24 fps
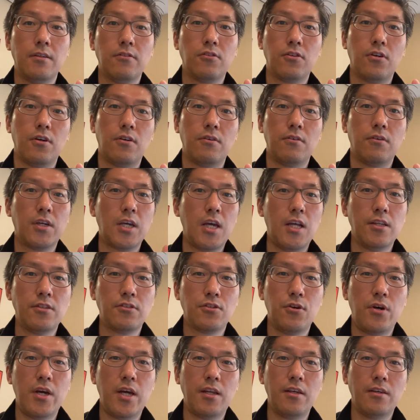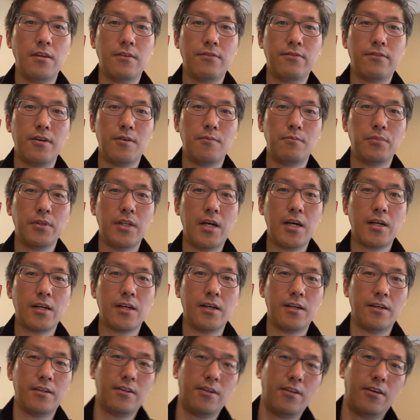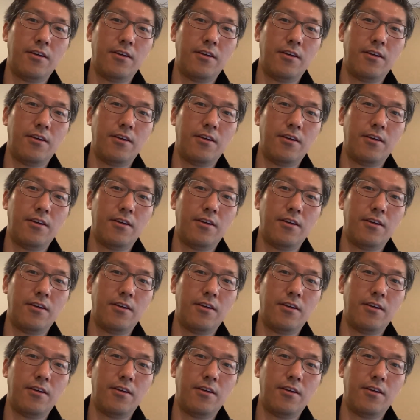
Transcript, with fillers: So okay, let's go ahead and hear from Blanca.